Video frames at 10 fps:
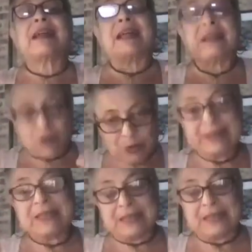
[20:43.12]

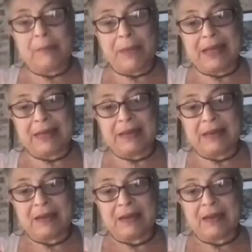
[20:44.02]
increases the pain
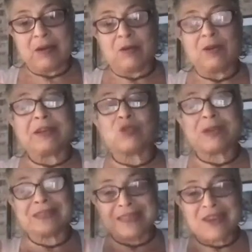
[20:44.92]
or
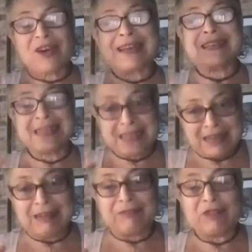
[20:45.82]
increases our
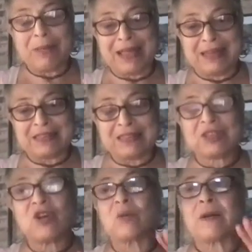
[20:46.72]
idea of the pain.
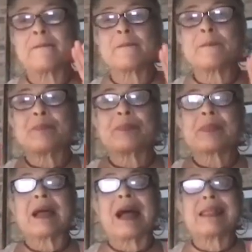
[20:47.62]
So
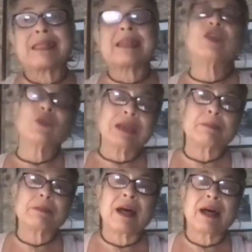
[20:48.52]
I think you can
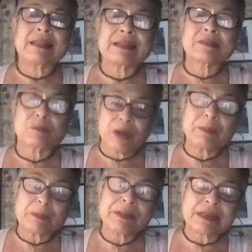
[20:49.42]
apply this
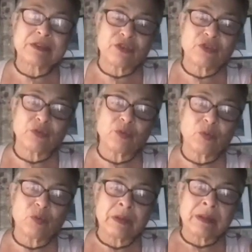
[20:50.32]
probably
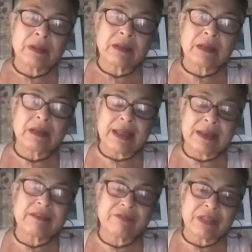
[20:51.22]
to
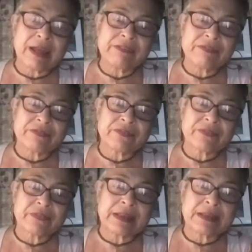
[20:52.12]
end of life
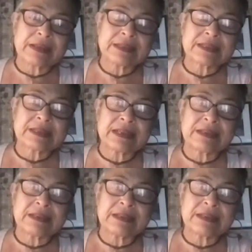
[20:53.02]
is